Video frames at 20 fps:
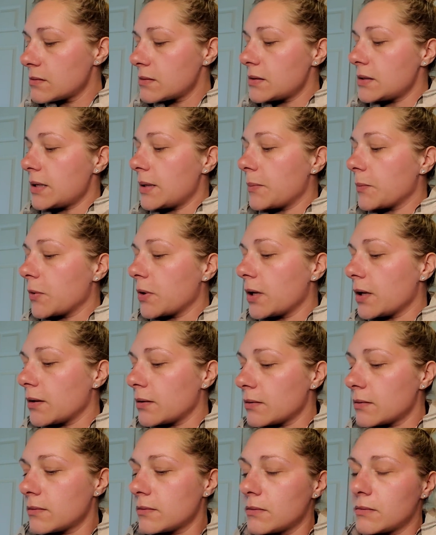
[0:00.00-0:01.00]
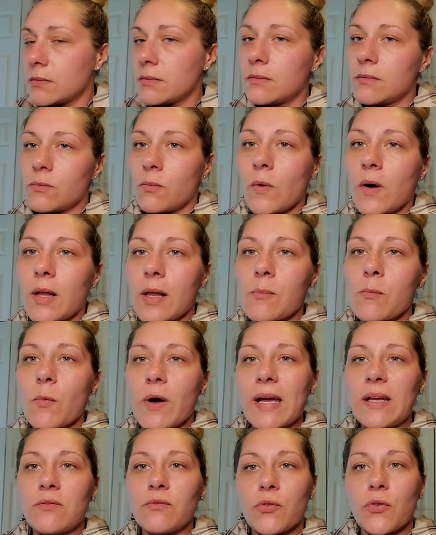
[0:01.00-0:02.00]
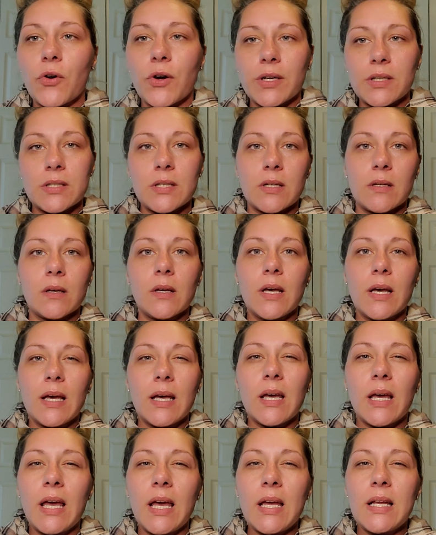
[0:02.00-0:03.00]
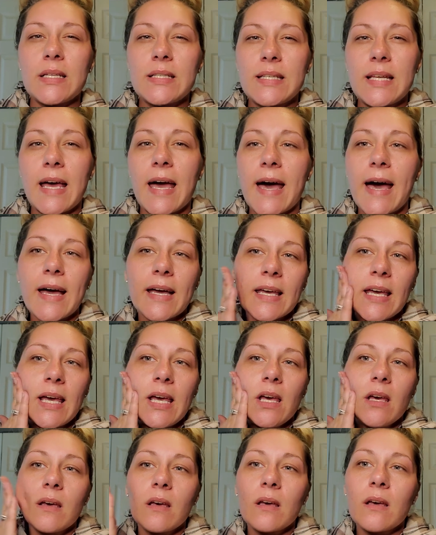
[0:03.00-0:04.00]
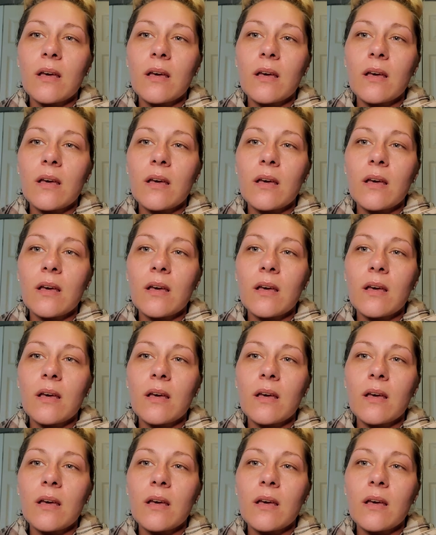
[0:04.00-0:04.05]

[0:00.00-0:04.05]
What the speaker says: I'm going to, while I'm waiting for it to get tacky,